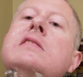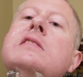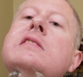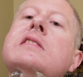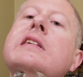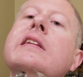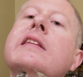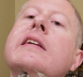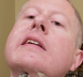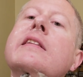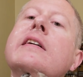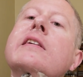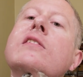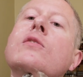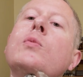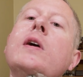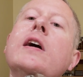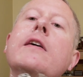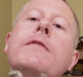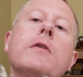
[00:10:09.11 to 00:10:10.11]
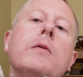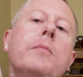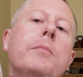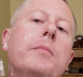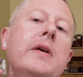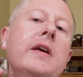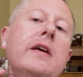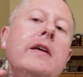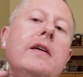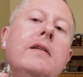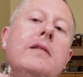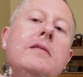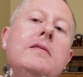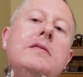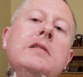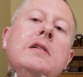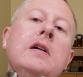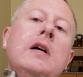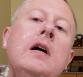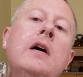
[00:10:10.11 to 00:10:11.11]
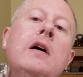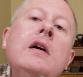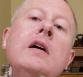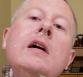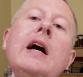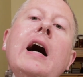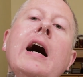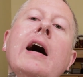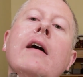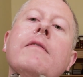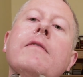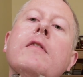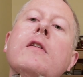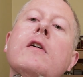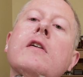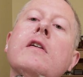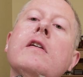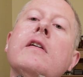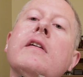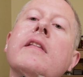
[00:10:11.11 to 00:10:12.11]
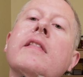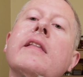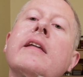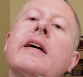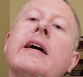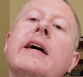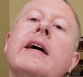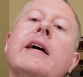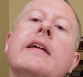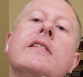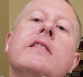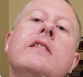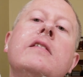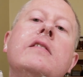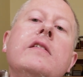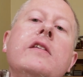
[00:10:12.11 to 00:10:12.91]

I think that's why for me, I've learned that